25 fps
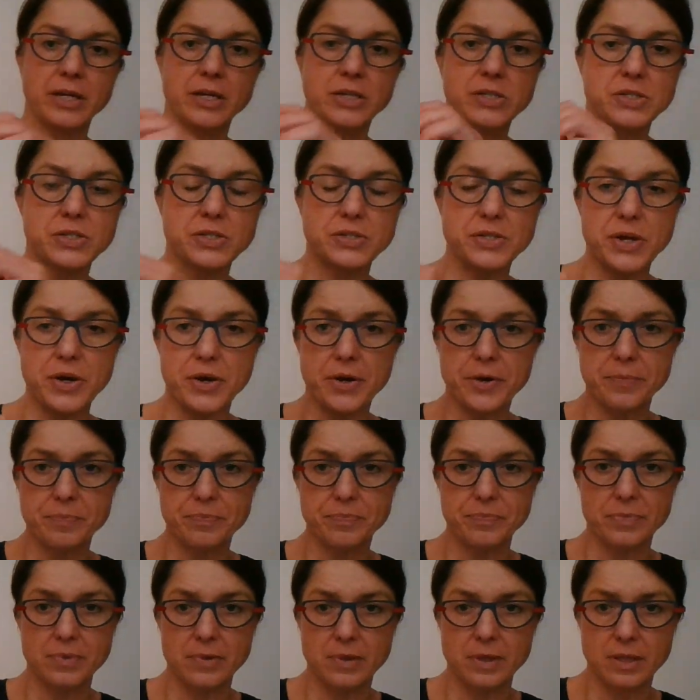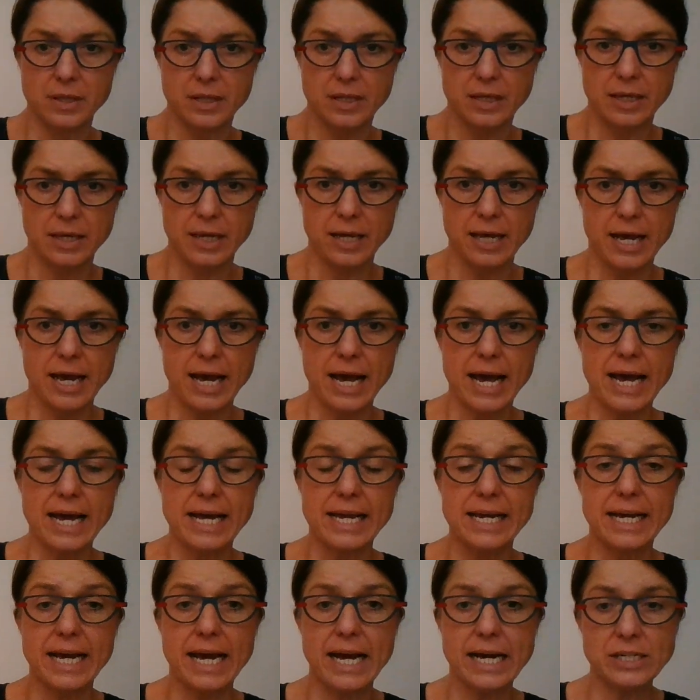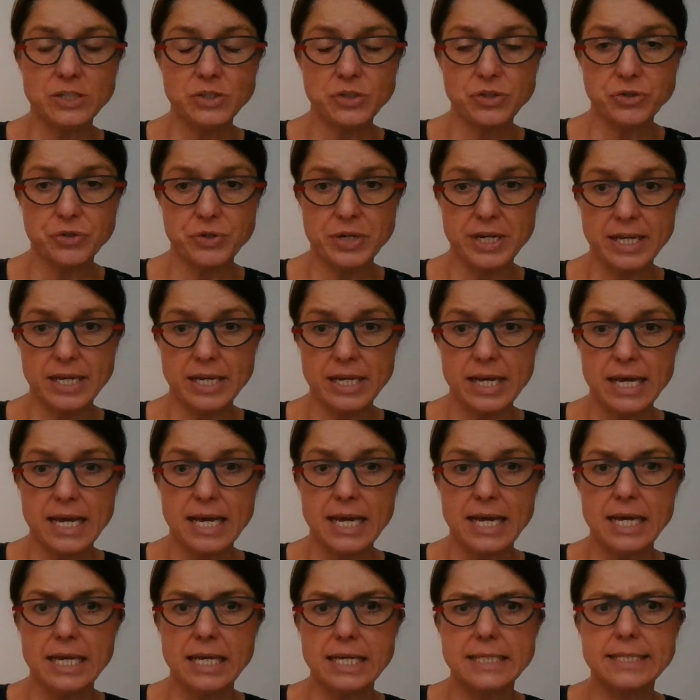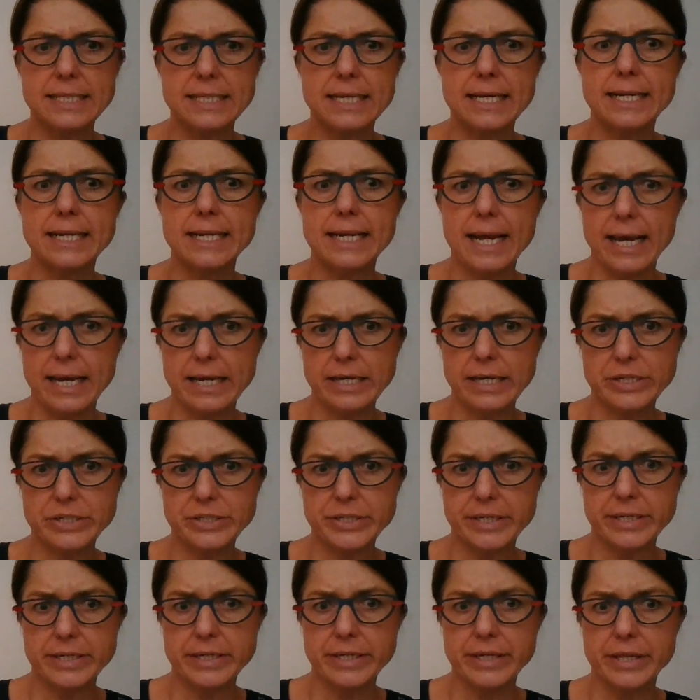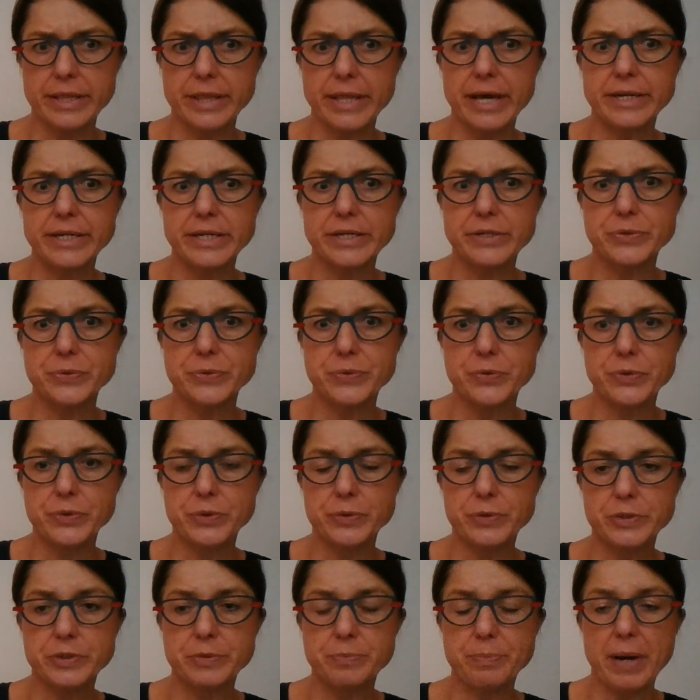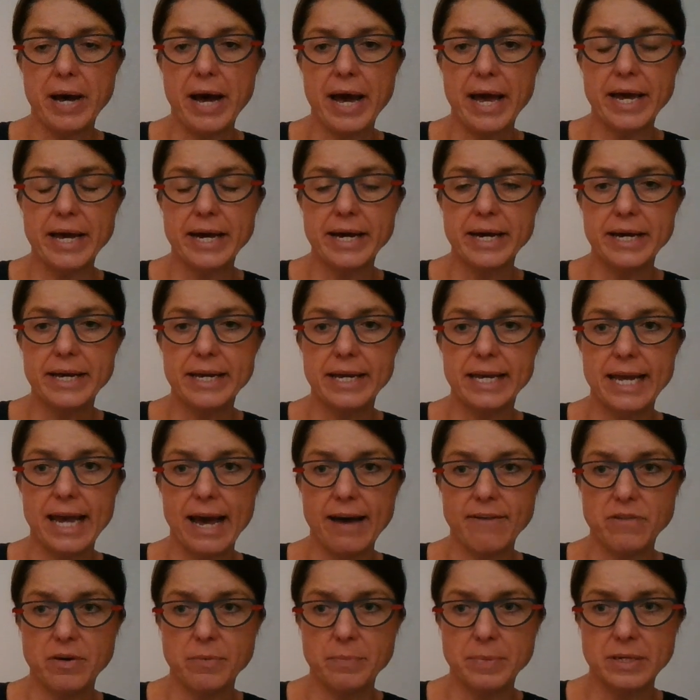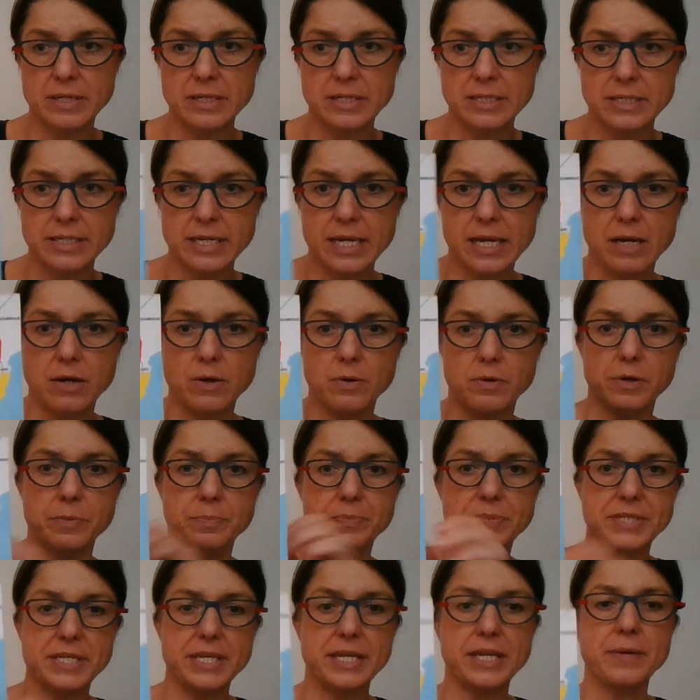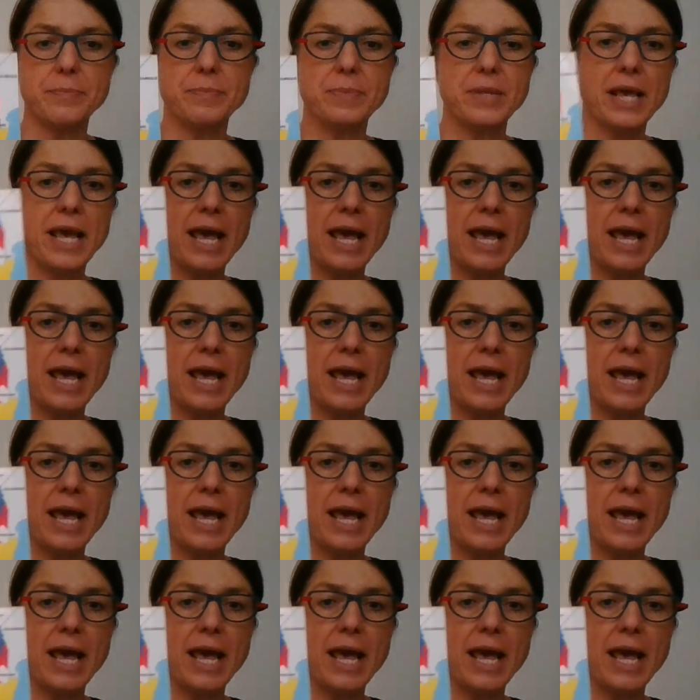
So, a country is a nation that is ruled by a government. Whoopsie.